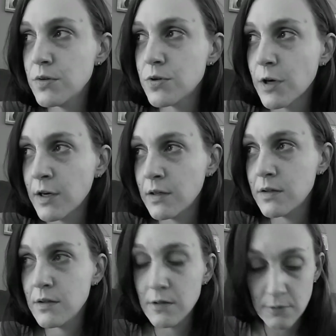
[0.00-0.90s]
trying
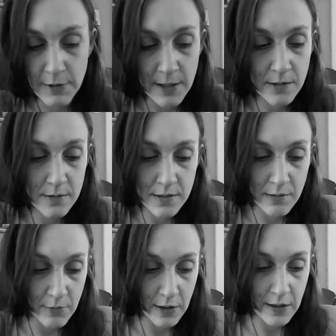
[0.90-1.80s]
to make it
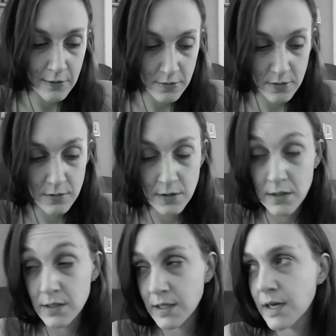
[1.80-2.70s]
seem like I was just
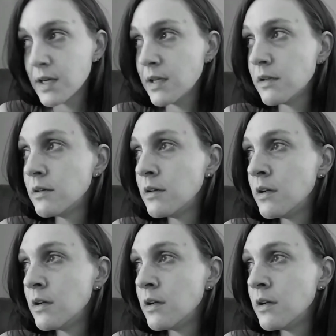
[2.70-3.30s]
on a diet,